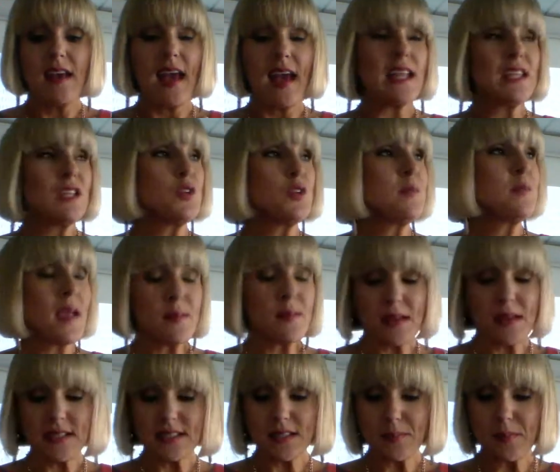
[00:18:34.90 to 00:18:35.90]
and you may
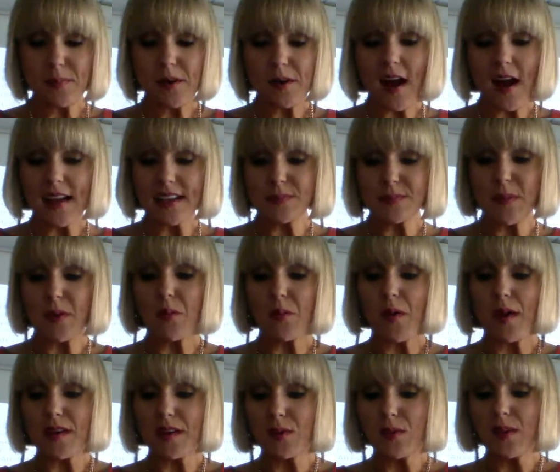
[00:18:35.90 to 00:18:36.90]
be surprised by
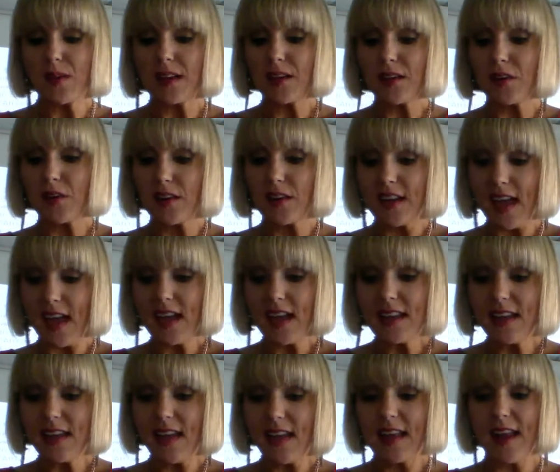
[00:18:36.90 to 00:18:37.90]
what you can create
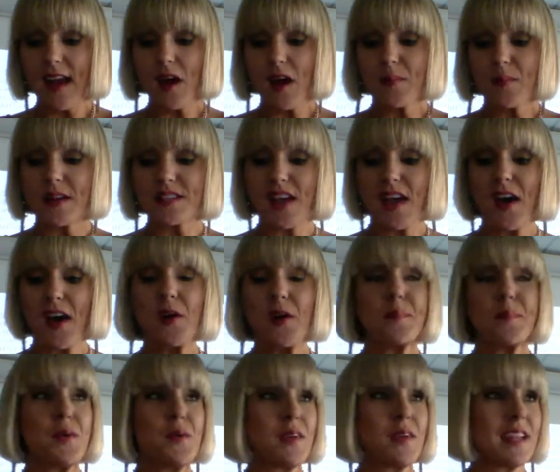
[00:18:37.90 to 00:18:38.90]
and how much
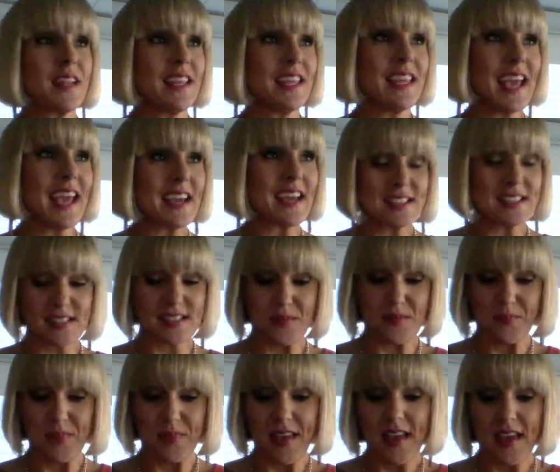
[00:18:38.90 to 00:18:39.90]
help you can get.
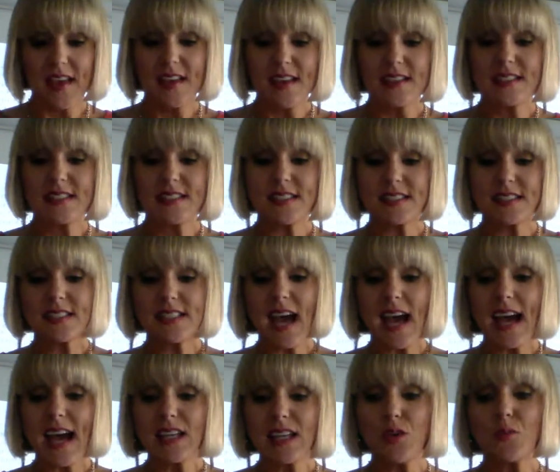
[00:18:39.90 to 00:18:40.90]

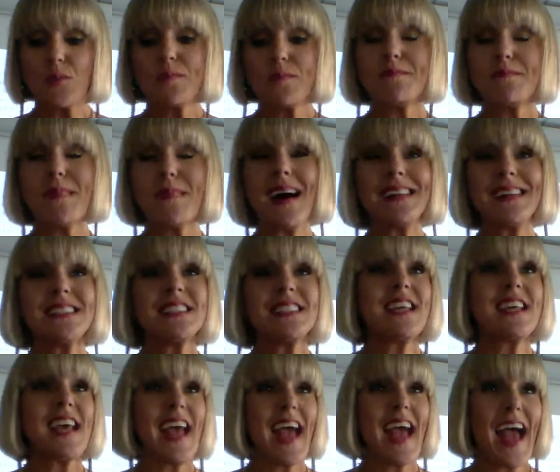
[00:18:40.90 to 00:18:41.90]
Decide you
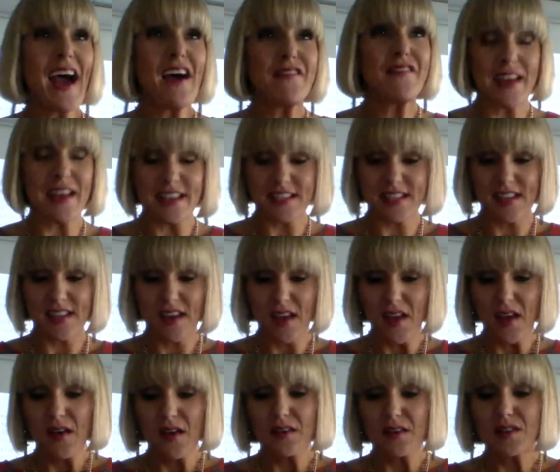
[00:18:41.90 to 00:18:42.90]
must have it.
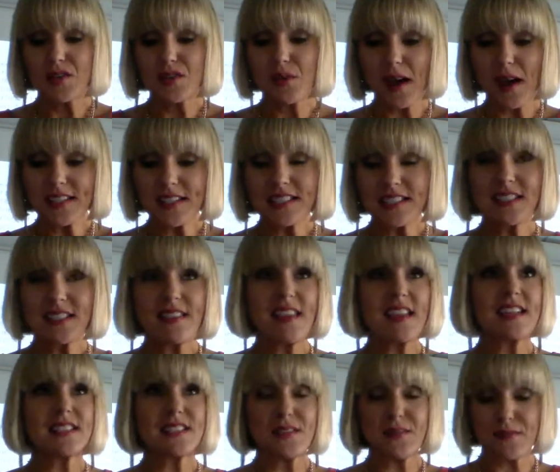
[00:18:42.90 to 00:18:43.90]
Trust
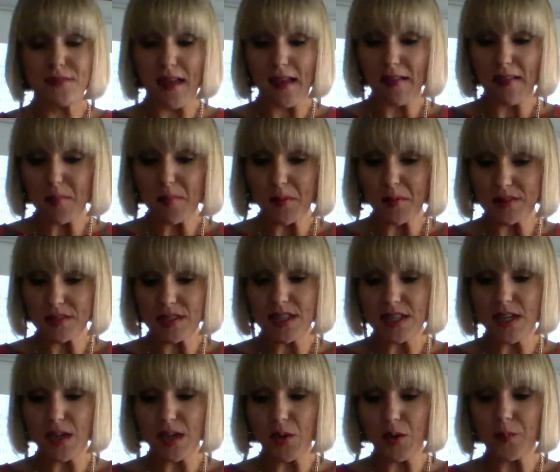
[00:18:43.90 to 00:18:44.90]
that it's available to
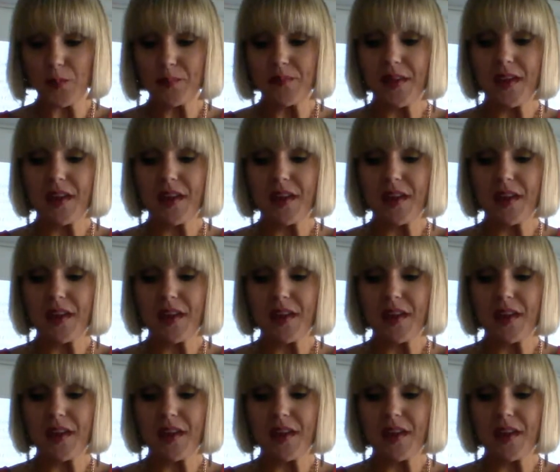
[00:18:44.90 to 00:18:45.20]
you.